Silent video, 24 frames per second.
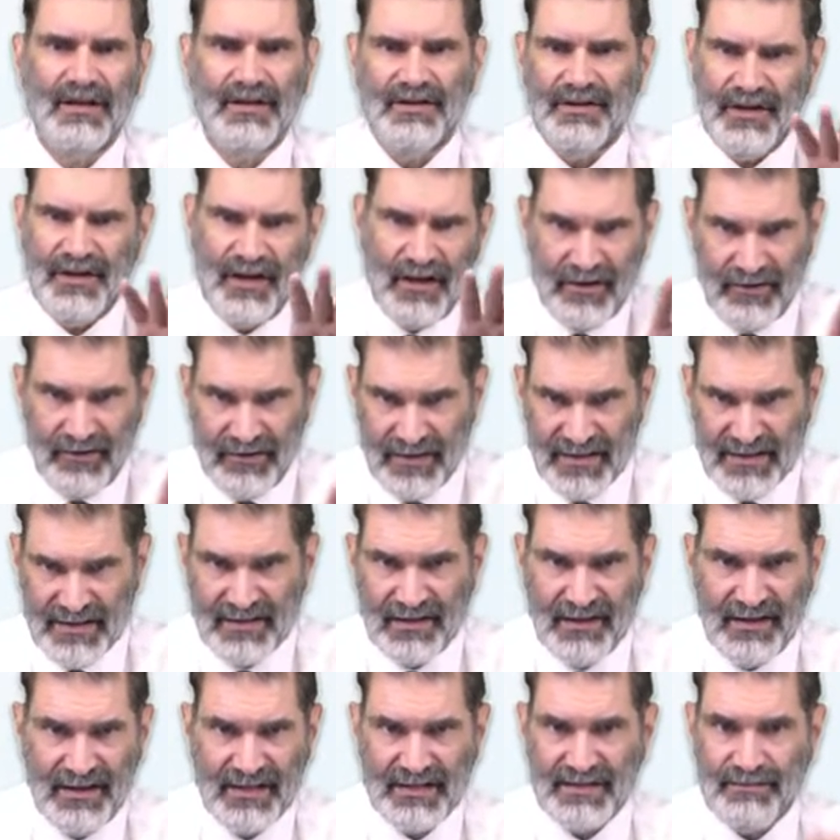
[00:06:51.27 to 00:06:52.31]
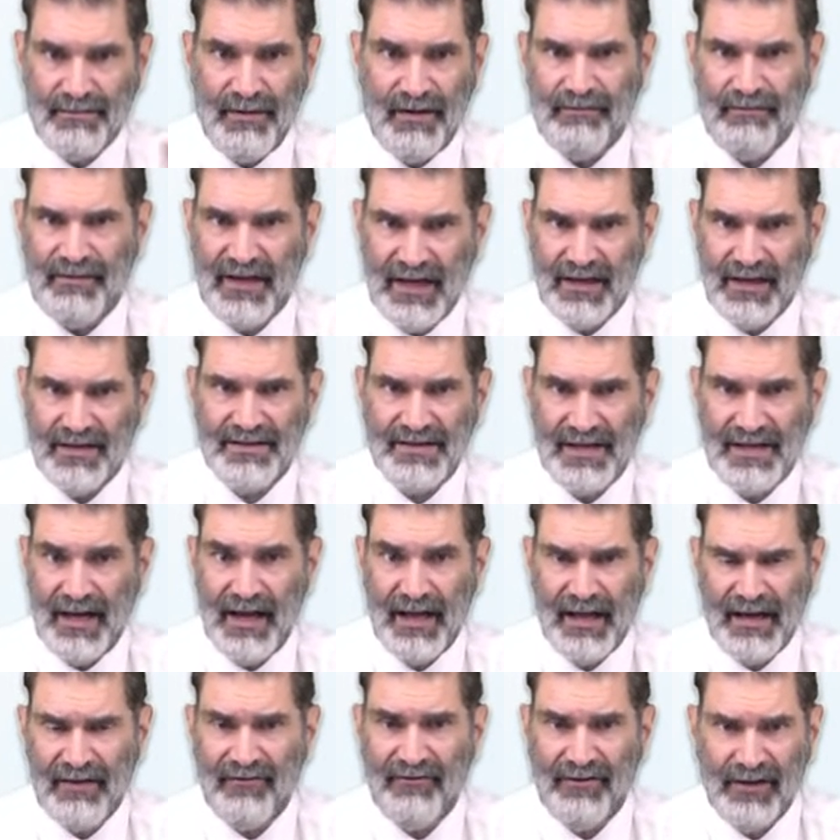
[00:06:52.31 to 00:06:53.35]
not on this list, but McKinsey
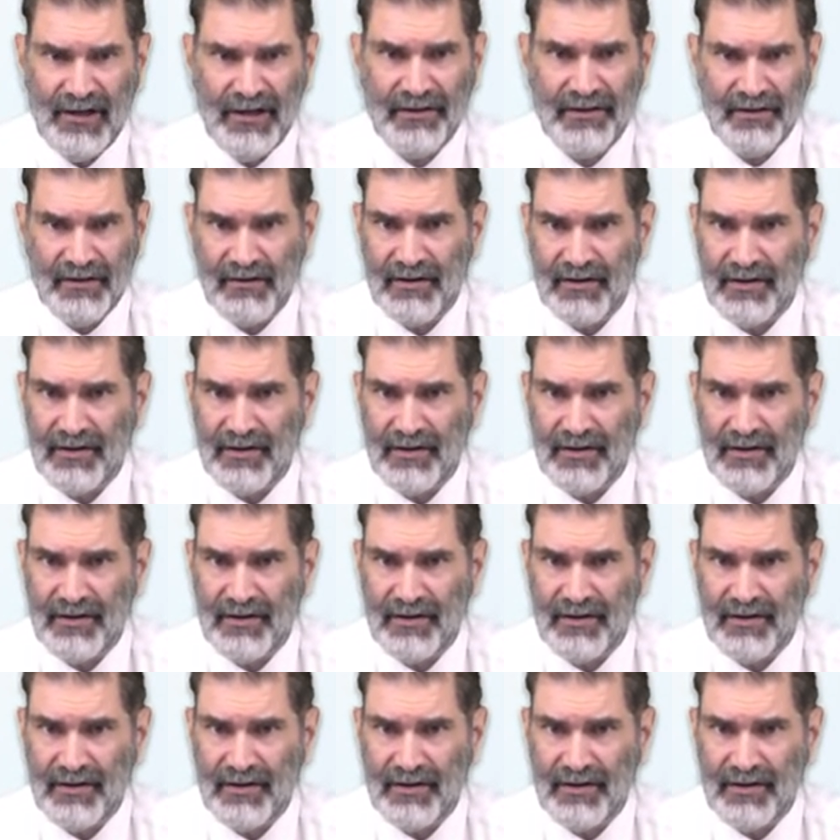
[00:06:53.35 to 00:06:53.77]
had a failure